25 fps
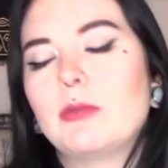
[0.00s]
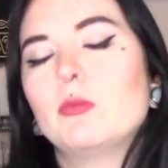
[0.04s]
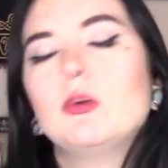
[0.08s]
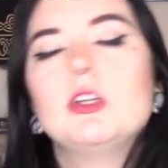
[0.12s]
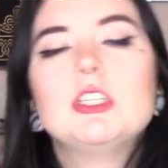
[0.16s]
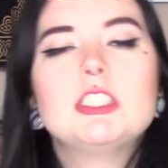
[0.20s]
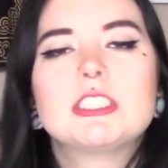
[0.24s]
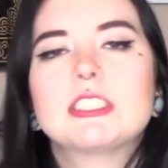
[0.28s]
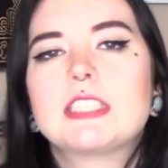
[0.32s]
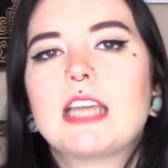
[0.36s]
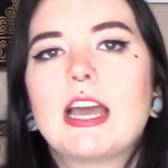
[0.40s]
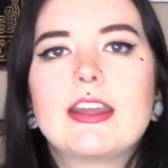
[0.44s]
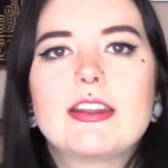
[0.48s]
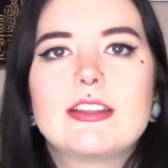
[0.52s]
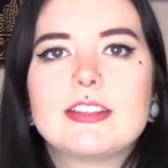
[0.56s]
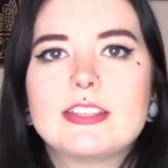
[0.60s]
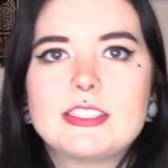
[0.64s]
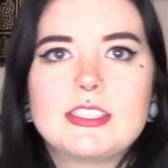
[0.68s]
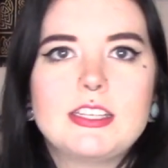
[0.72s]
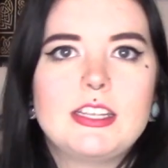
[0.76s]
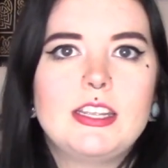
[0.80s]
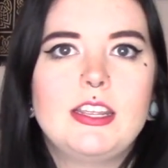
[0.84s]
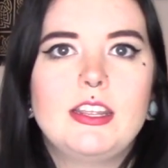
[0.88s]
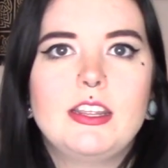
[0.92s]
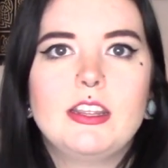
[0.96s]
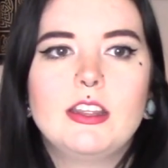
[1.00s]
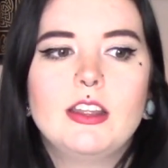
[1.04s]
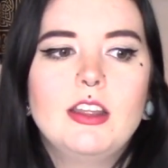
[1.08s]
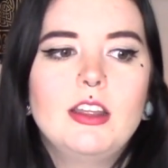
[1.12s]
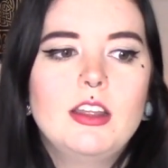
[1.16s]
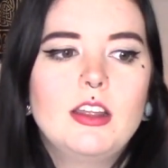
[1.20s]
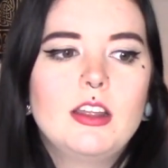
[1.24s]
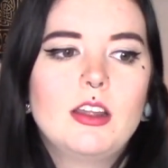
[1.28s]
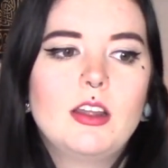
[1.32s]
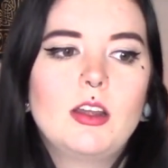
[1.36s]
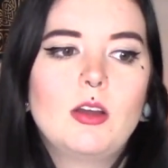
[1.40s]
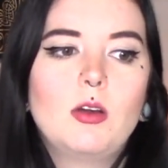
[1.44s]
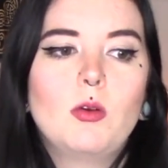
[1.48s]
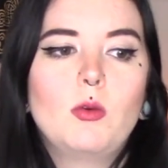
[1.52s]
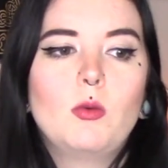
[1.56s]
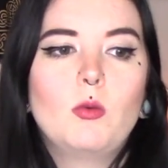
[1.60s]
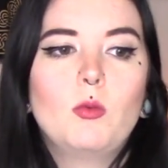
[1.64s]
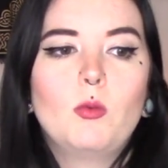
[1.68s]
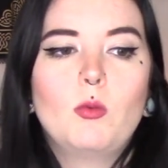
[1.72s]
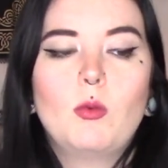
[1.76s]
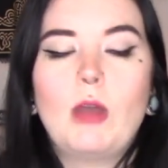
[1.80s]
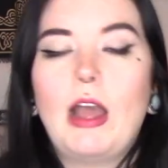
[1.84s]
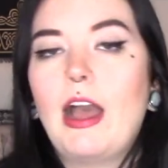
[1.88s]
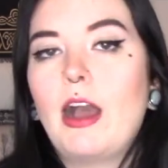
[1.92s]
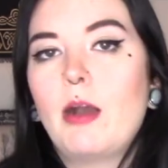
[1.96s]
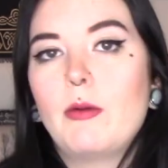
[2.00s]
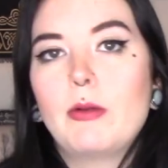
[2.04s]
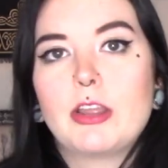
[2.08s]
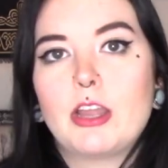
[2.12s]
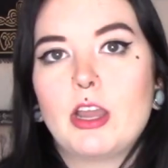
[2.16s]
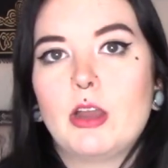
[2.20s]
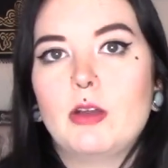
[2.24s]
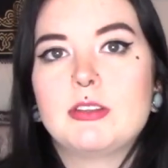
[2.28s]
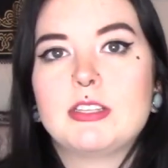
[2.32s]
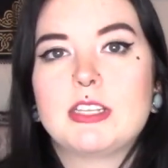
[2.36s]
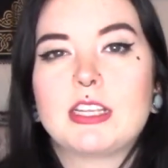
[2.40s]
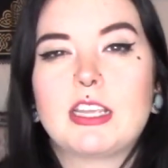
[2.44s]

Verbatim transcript: We'll just kind of see how it goes.